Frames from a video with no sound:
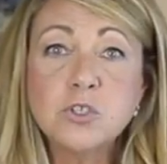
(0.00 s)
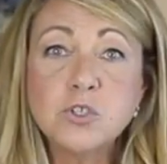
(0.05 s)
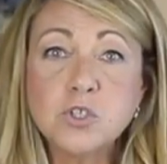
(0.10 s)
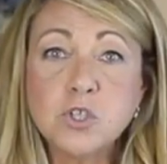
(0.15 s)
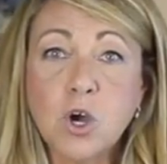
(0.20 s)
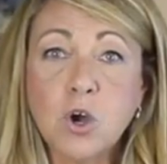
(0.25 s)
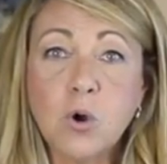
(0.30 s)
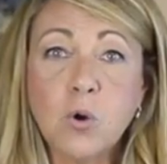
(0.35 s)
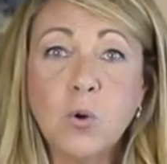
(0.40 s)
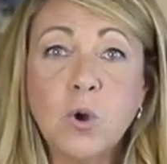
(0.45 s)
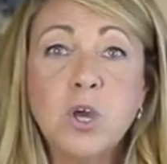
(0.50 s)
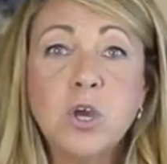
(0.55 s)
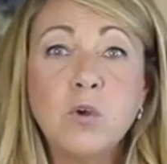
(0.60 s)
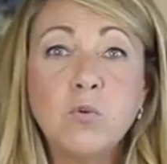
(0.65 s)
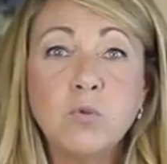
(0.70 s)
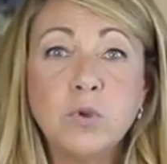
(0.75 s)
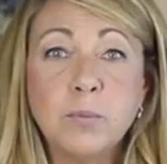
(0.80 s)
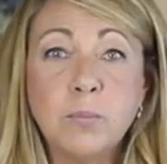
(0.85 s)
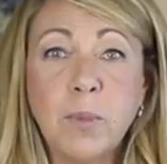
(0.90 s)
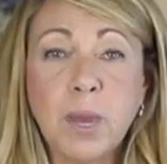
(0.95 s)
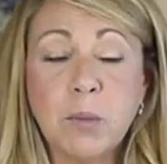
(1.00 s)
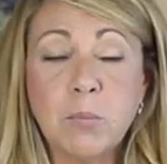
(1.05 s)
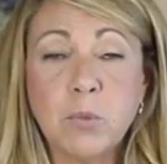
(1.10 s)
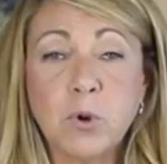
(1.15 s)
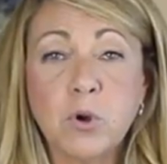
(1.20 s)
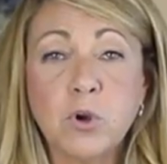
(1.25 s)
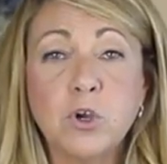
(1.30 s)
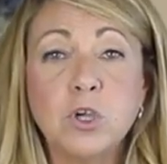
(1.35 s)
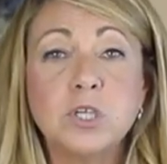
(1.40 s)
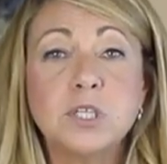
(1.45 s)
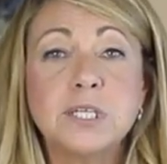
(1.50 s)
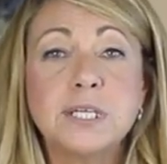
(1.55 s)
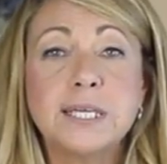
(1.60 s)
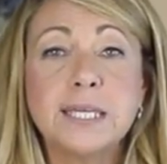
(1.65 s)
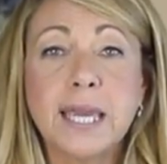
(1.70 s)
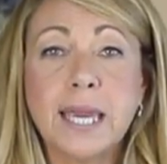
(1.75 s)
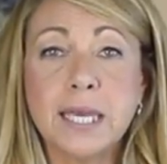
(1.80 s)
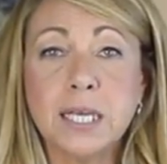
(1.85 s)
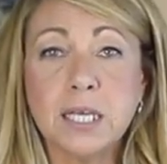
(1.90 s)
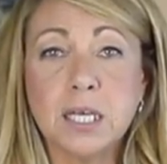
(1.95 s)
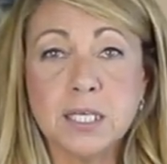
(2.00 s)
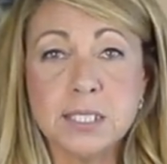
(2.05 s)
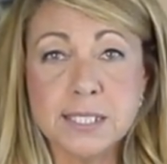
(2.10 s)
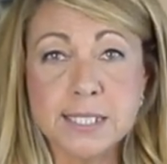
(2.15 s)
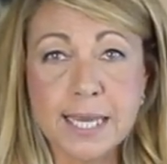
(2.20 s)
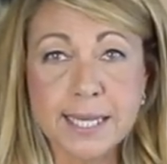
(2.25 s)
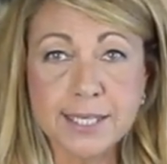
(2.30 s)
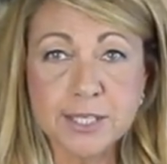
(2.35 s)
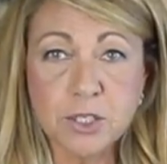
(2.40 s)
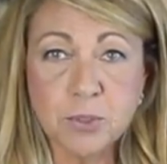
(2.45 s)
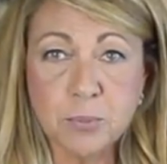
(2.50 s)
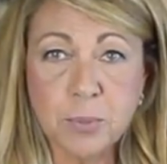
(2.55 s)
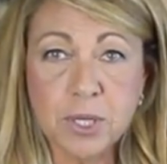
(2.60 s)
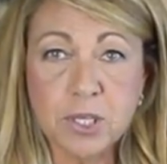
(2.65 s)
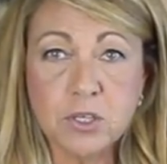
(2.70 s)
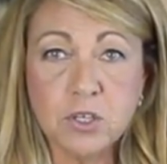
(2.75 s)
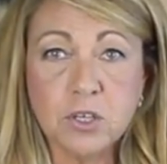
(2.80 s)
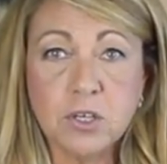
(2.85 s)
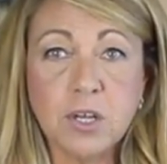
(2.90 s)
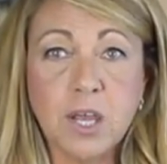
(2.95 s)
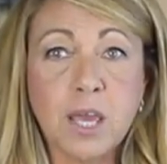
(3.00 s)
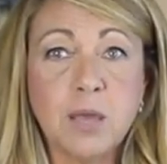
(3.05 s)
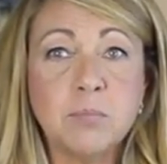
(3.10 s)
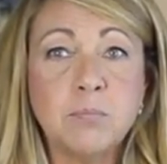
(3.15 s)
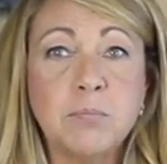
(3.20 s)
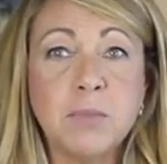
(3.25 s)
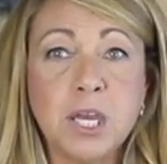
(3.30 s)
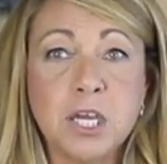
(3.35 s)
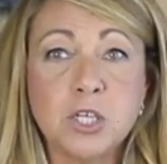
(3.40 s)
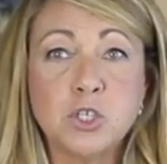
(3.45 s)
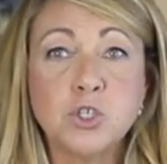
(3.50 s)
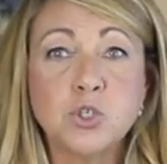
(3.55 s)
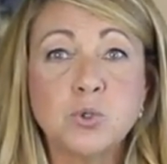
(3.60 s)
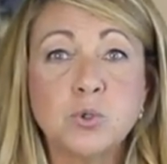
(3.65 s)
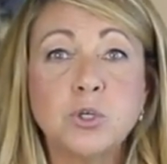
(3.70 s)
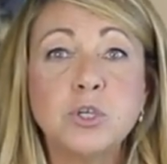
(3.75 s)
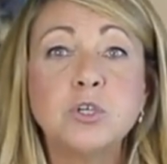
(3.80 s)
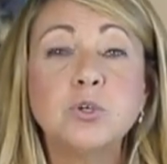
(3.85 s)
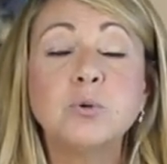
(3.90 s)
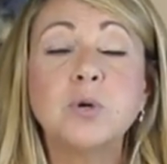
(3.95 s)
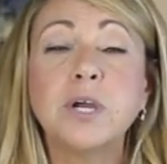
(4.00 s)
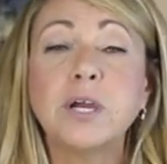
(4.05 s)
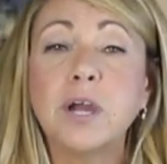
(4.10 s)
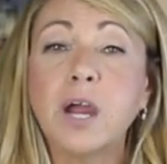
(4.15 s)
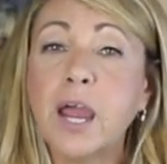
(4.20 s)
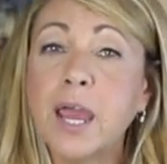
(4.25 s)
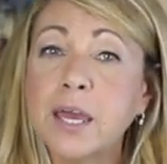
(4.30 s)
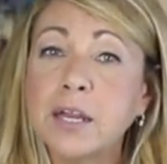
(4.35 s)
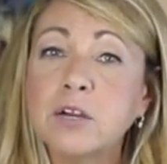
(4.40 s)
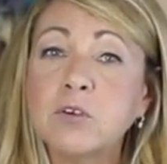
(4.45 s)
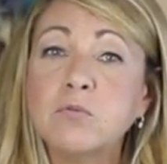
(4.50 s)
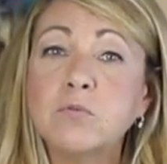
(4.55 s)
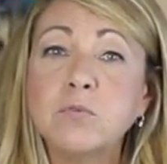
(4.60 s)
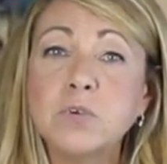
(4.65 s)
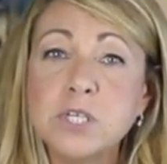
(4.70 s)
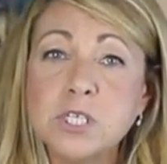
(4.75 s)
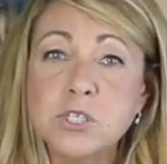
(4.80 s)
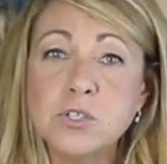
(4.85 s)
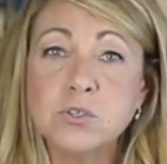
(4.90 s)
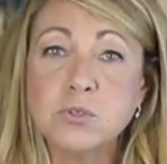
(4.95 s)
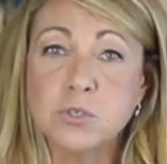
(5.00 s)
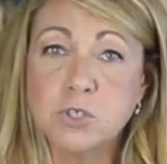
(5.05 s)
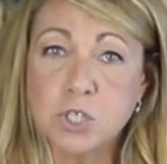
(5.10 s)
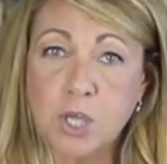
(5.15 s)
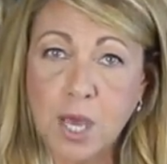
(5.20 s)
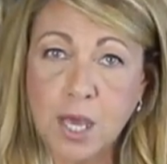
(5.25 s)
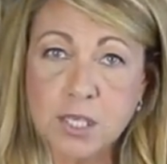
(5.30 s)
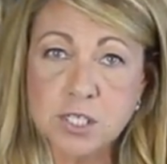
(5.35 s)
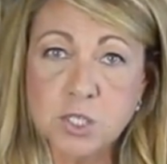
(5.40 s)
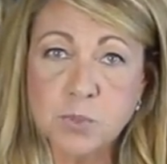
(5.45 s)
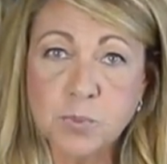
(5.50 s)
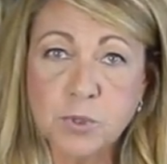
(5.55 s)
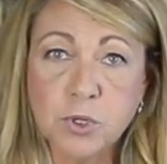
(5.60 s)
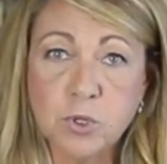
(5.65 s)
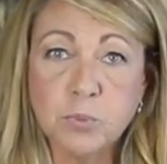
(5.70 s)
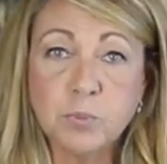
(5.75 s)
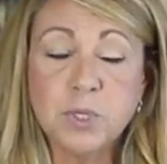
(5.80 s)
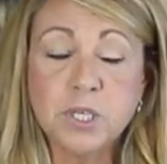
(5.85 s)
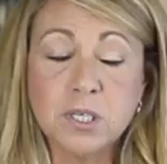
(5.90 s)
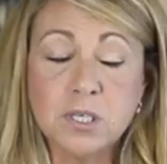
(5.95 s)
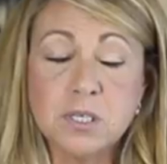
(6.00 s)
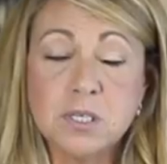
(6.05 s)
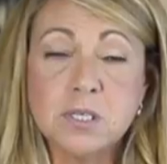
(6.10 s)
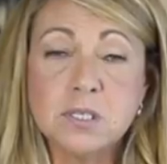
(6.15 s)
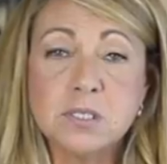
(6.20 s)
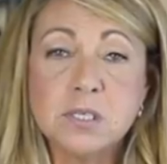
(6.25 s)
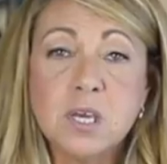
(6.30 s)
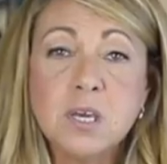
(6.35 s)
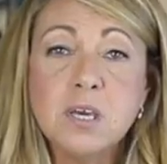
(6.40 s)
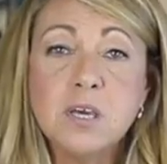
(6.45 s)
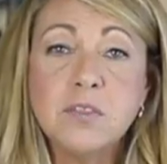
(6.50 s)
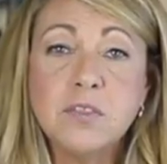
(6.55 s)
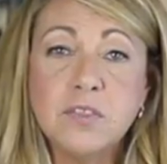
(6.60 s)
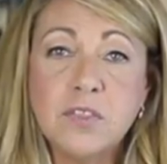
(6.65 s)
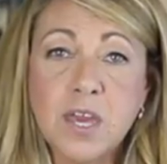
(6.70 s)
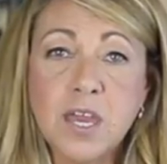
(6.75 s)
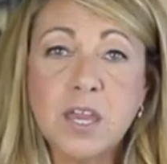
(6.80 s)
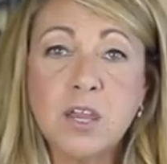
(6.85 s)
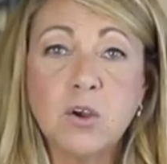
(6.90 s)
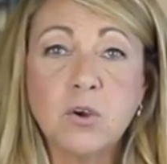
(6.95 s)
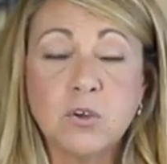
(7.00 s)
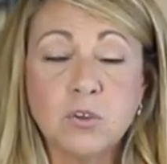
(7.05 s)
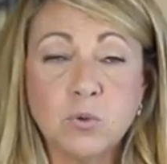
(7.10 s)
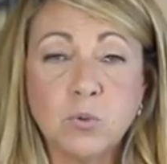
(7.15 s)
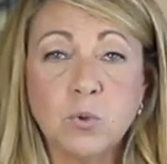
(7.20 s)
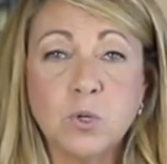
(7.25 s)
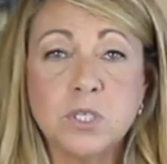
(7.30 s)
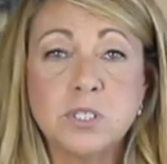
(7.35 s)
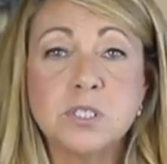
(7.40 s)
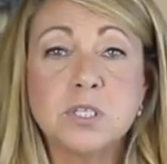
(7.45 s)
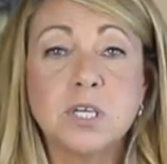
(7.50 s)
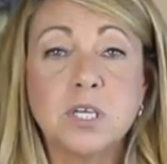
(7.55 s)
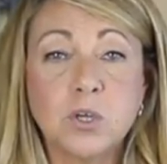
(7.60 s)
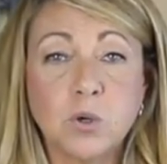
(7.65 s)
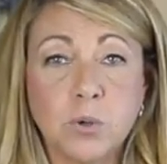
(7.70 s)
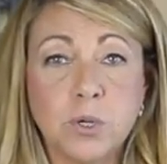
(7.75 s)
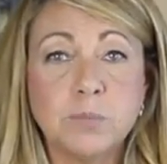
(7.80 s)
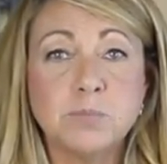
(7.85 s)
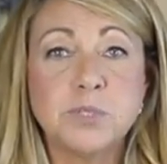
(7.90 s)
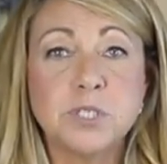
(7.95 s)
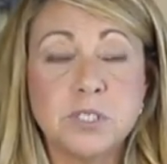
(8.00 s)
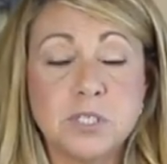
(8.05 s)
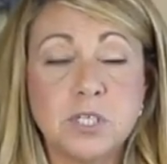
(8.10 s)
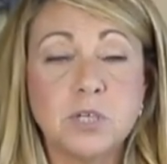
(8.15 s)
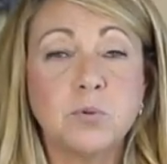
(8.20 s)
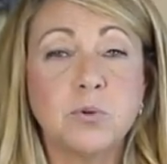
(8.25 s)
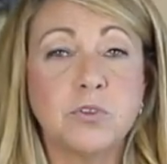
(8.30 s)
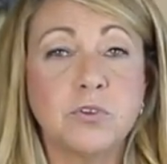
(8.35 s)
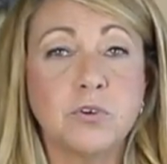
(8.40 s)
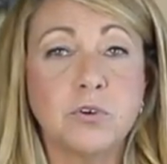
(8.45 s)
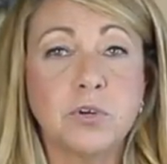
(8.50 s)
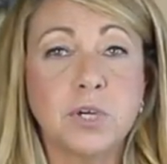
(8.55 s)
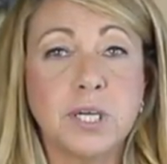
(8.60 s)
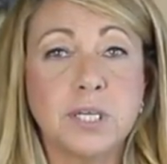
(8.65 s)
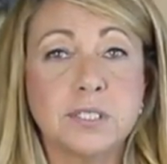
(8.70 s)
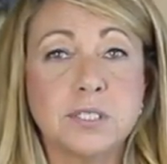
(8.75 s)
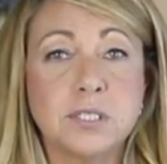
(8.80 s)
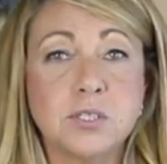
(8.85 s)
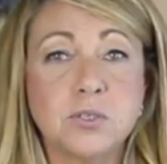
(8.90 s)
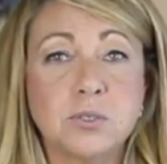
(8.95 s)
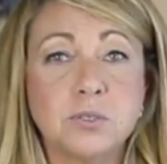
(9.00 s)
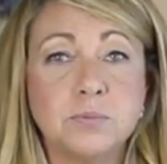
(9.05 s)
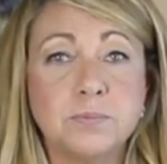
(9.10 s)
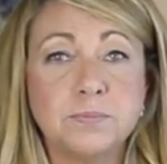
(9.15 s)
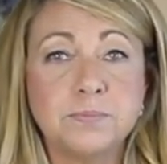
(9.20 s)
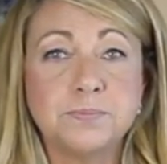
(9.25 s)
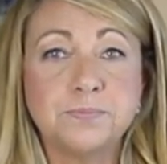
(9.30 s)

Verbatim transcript: So remember, get a second opinion and make sure you are at a research hospital, because they are the ones equipped to deal with your cancer.